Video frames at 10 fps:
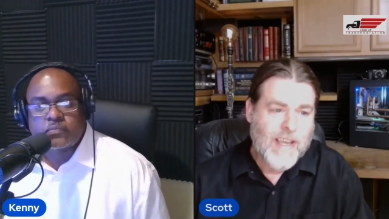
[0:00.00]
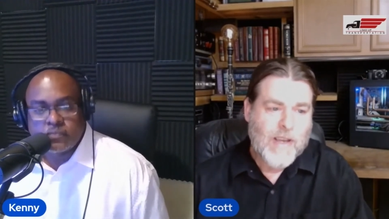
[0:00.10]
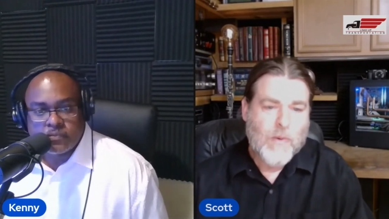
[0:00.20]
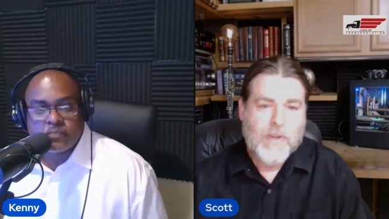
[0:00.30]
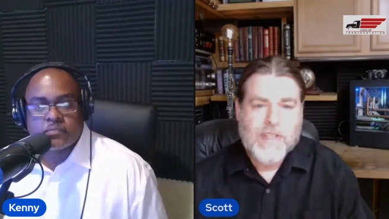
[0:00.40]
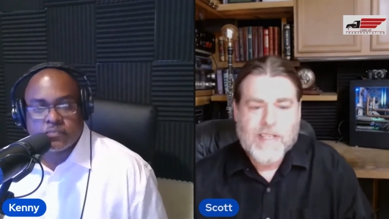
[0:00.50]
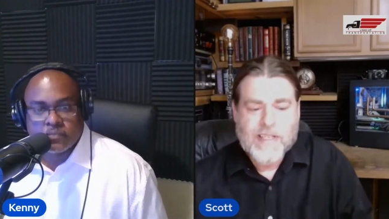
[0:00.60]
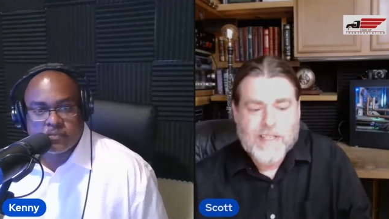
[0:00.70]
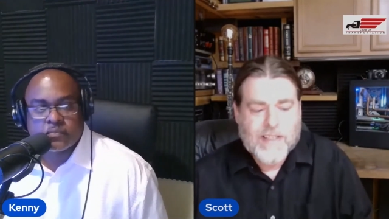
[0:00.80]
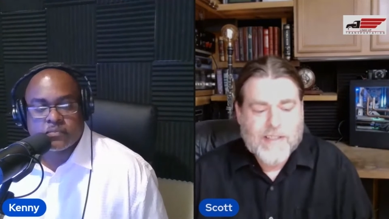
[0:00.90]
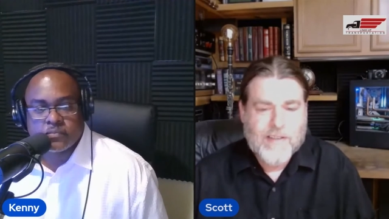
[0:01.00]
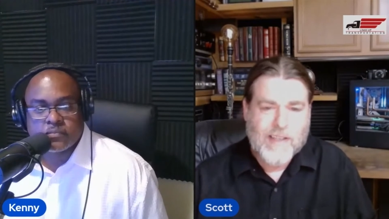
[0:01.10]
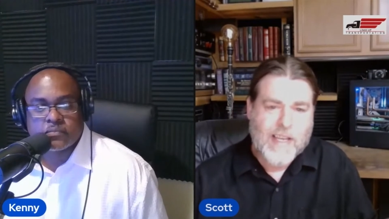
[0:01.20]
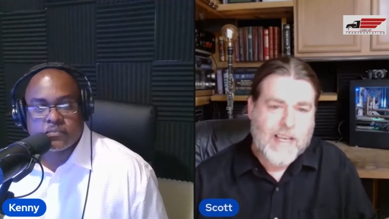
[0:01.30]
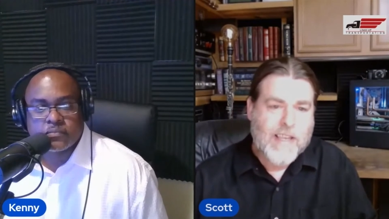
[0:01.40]
Speaker 1: which is
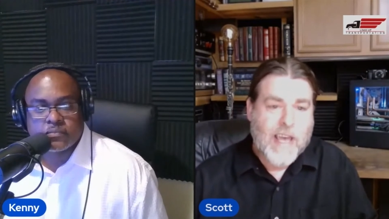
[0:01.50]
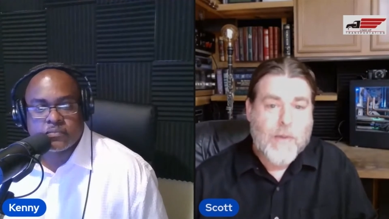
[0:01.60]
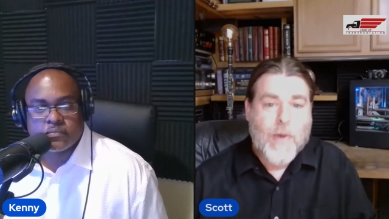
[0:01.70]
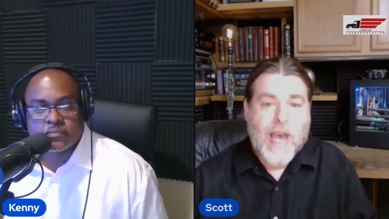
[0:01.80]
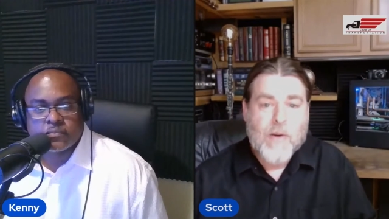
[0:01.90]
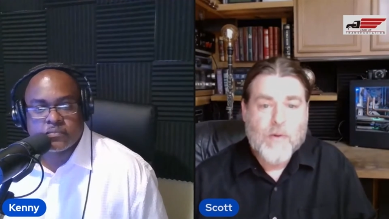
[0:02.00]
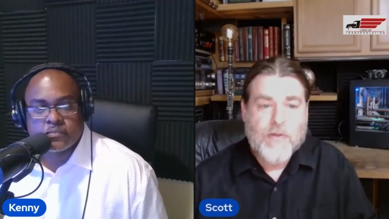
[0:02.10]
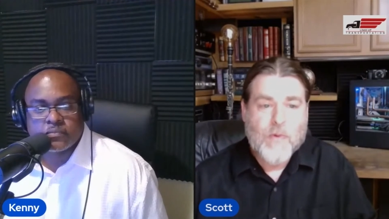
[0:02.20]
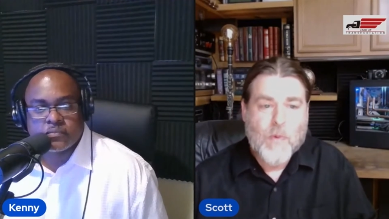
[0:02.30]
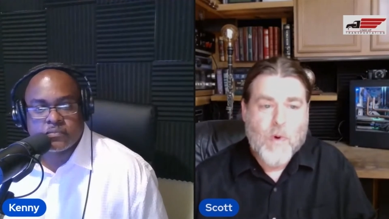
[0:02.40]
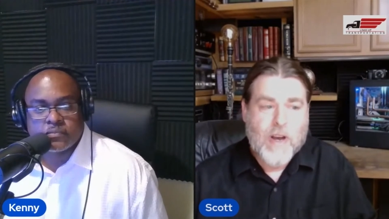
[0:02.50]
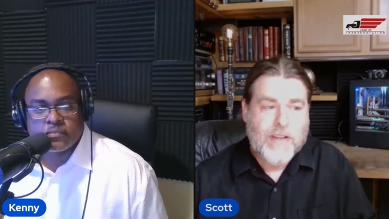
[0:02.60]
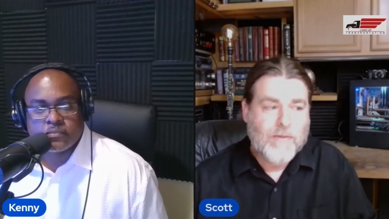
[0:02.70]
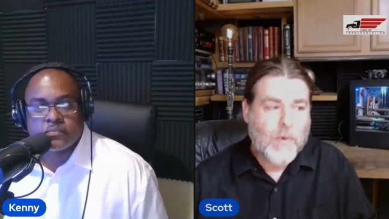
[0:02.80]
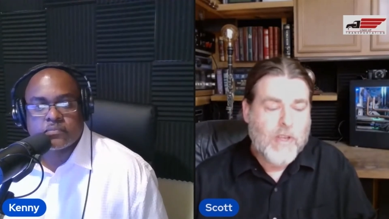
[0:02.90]
uh, kind of backwards from what
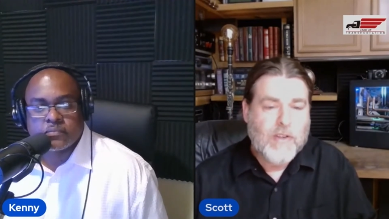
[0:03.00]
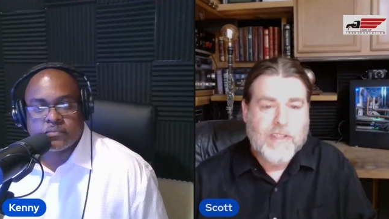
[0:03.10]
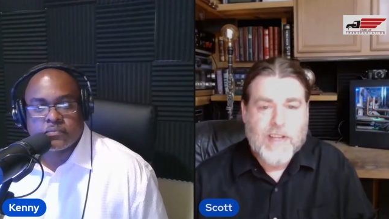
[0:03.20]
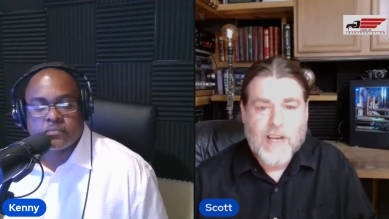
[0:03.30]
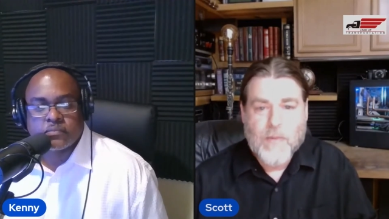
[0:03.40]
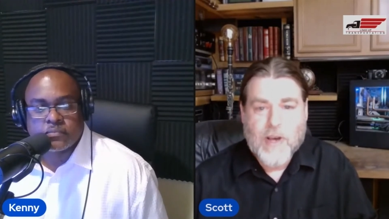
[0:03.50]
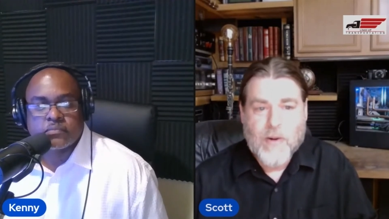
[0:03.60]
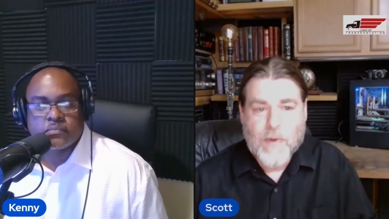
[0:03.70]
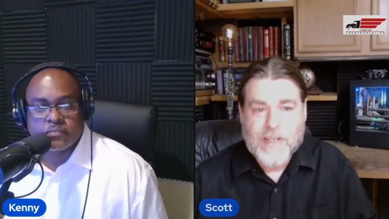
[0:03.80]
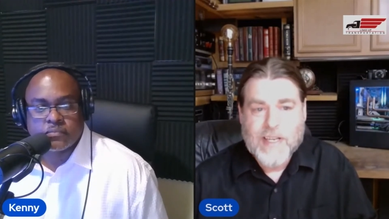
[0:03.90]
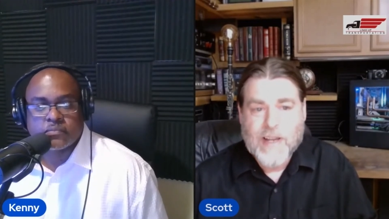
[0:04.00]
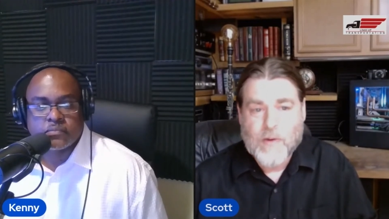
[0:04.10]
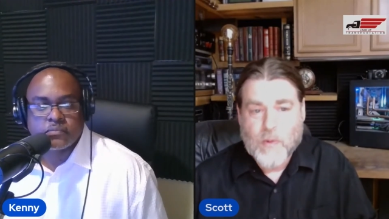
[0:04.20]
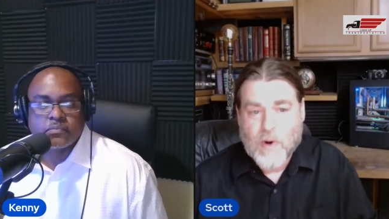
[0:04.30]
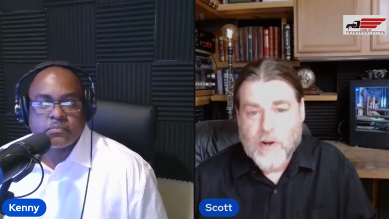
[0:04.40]
we usually talk about on my channel and
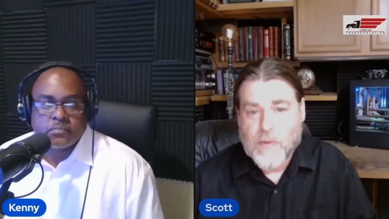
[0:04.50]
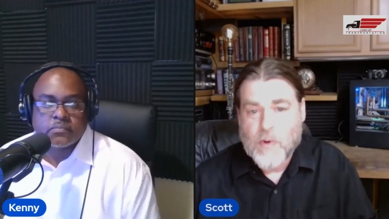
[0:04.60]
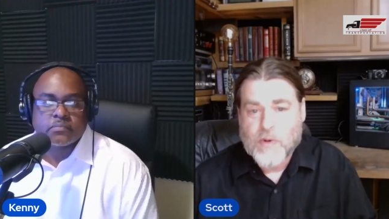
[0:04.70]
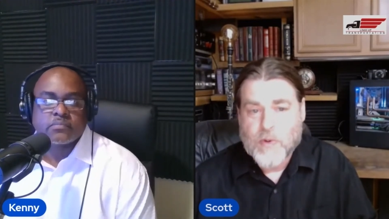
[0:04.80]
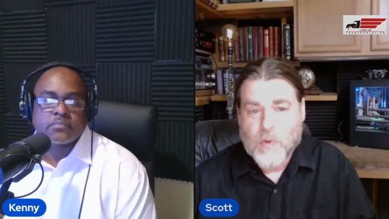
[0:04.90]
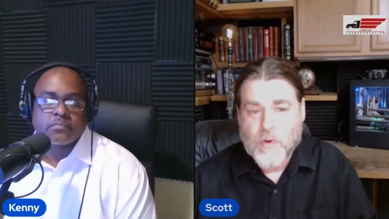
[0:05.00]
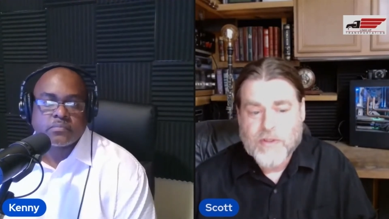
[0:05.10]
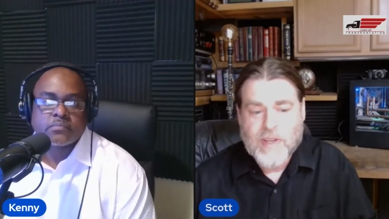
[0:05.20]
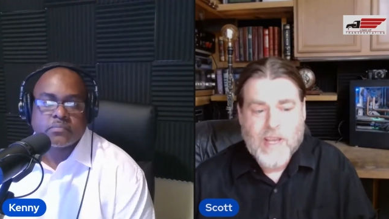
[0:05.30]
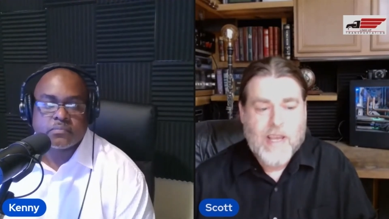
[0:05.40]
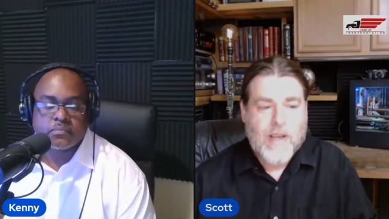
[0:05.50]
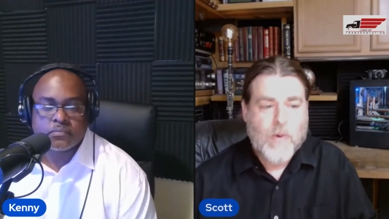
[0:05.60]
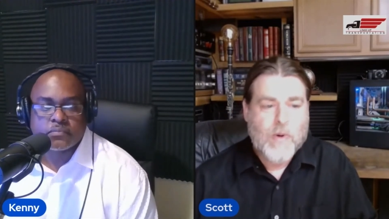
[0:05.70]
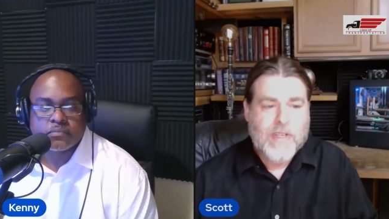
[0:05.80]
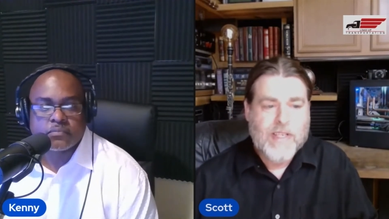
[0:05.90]
what I'm going towards
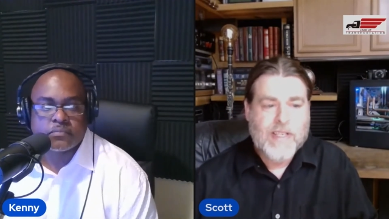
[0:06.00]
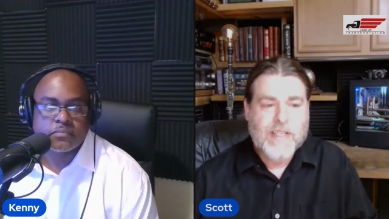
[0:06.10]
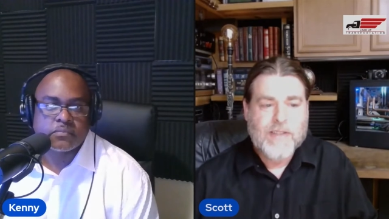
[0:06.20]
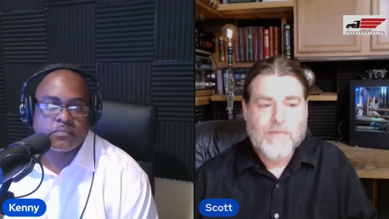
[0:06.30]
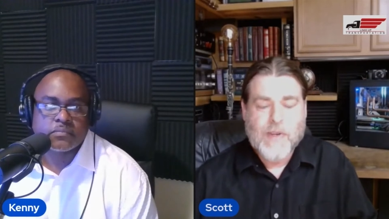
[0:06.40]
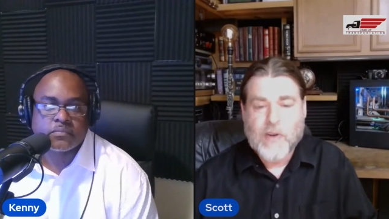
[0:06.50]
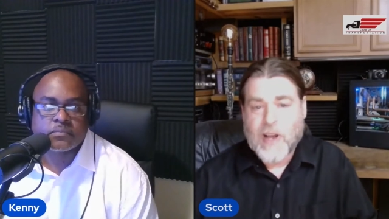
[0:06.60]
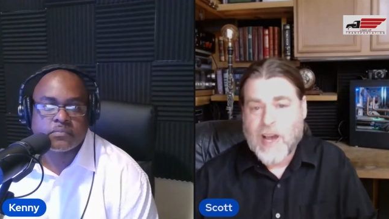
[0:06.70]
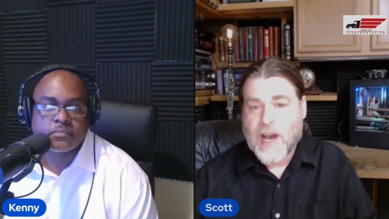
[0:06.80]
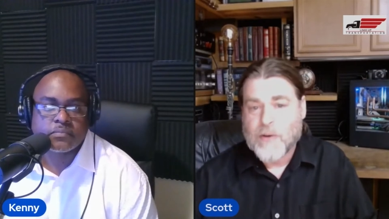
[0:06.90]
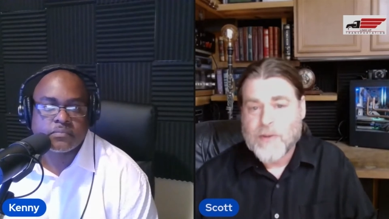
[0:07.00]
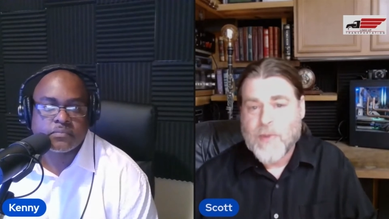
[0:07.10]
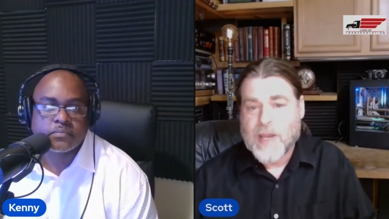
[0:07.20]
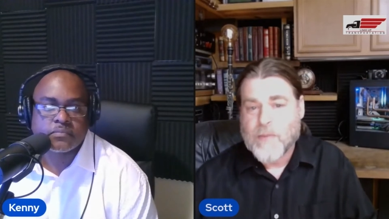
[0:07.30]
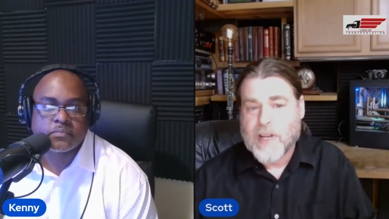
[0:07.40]
which is figuring out how to make
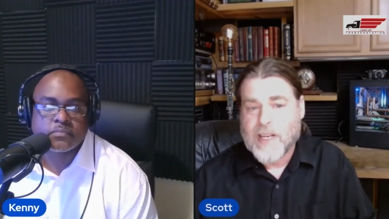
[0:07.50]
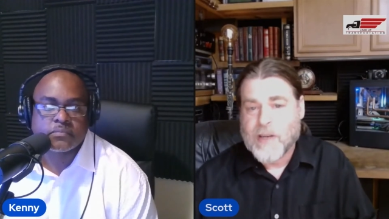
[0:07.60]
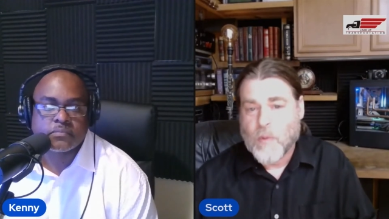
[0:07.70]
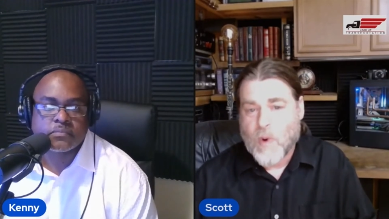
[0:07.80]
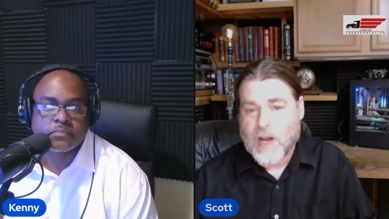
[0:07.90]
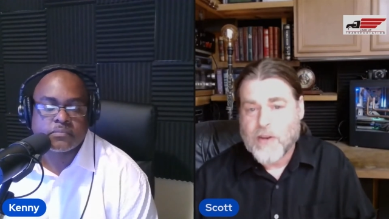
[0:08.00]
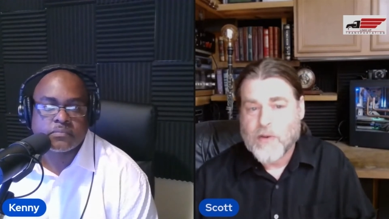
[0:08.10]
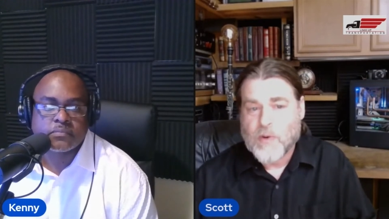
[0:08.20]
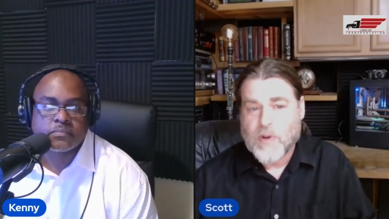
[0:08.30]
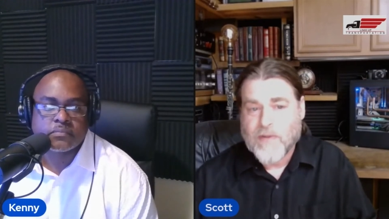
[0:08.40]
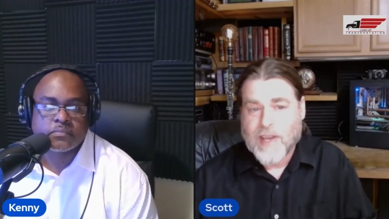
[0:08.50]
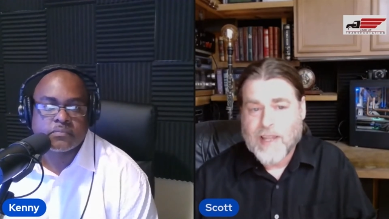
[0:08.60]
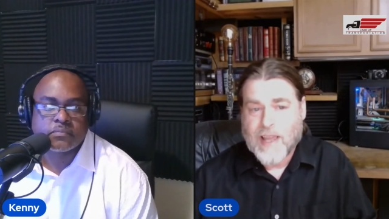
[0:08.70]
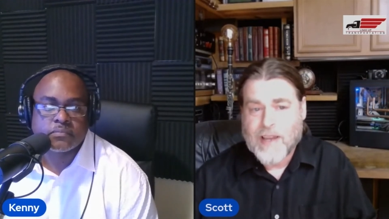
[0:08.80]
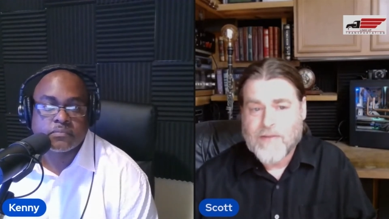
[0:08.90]
money while you're doing van
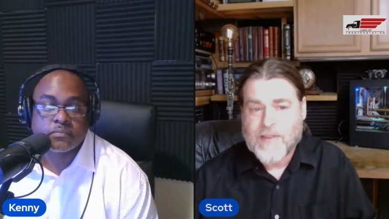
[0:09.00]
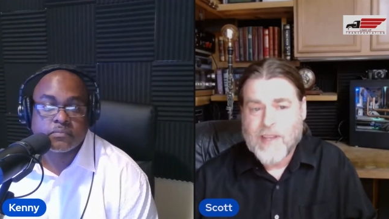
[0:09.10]
life.